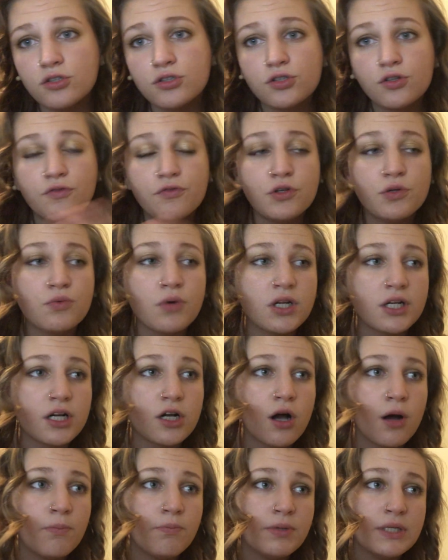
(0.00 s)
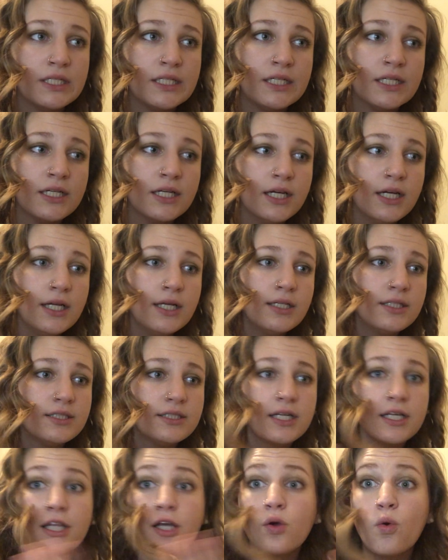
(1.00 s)
So if you run a company,
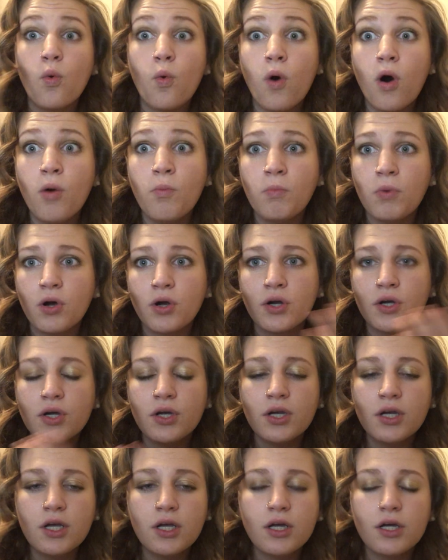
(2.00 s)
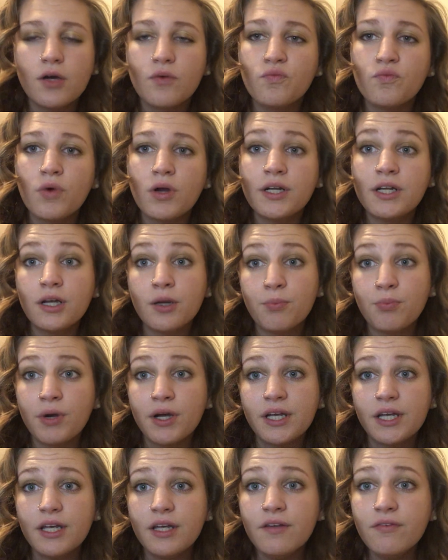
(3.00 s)
say like Walmart, running a
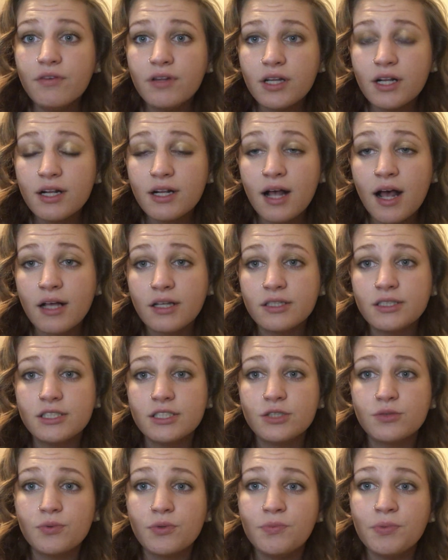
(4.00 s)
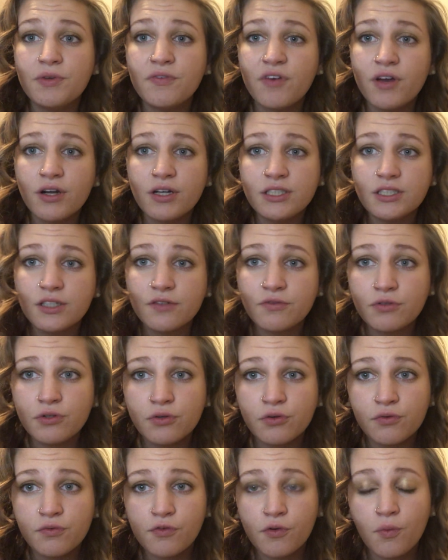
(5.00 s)
break-even analysis would be very
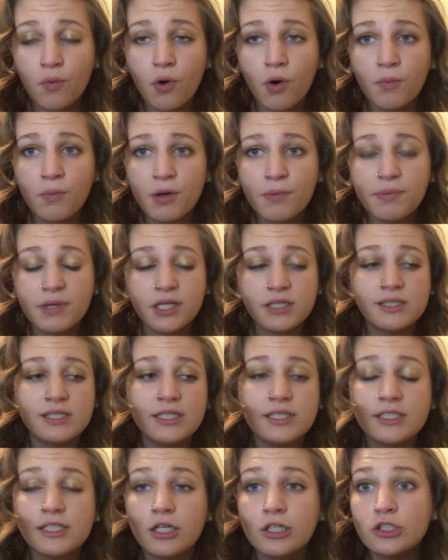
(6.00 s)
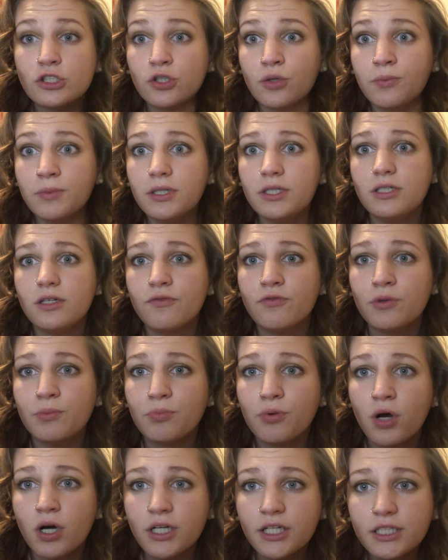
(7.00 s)
difficult for Walmart because they sell so many different
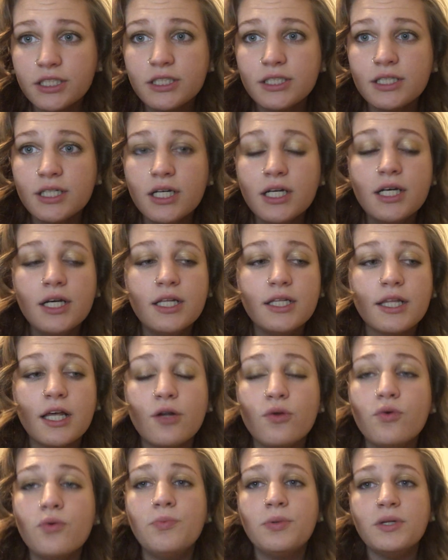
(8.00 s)
products that it would